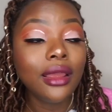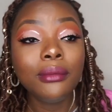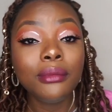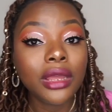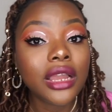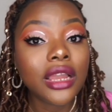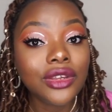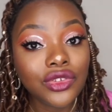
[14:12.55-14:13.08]
But
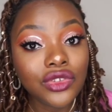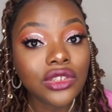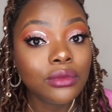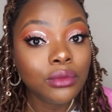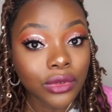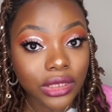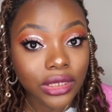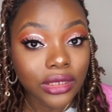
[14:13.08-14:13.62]
I can use this
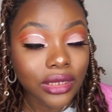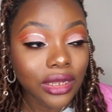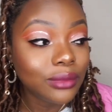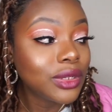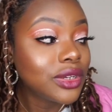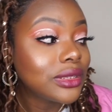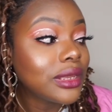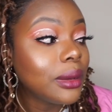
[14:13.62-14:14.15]
more than that
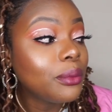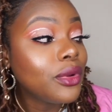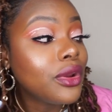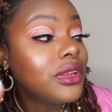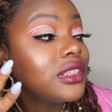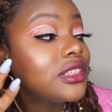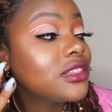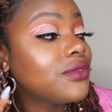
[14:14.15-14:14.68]
because I'm
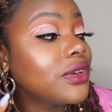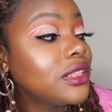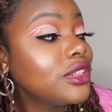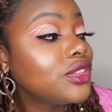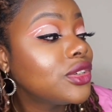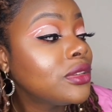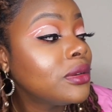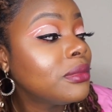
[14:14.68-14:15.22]
wearing this
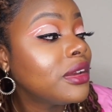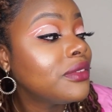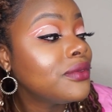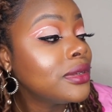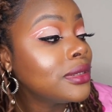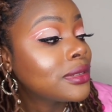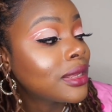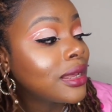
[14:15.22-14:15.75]
foundation on my
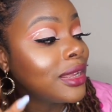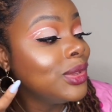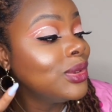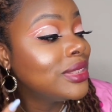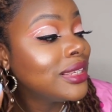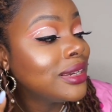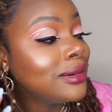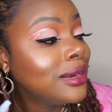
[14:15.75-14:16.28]
face. Can you
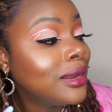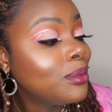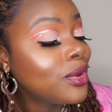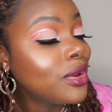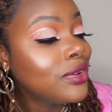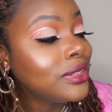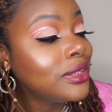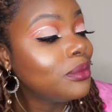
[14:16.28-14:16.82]
tell I'm
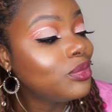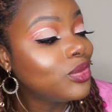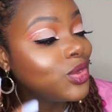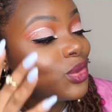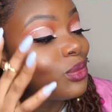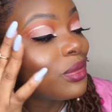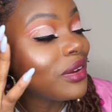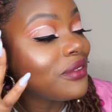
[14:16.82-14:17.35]
wearing a
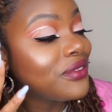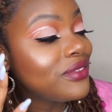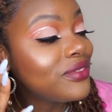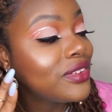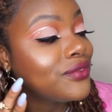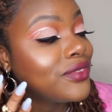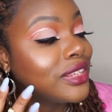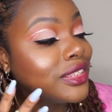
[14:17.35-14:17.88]
£2.50
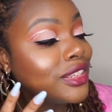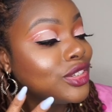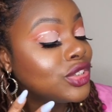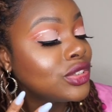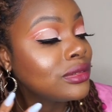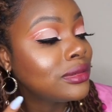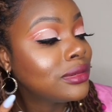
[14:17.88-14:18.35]
foundation?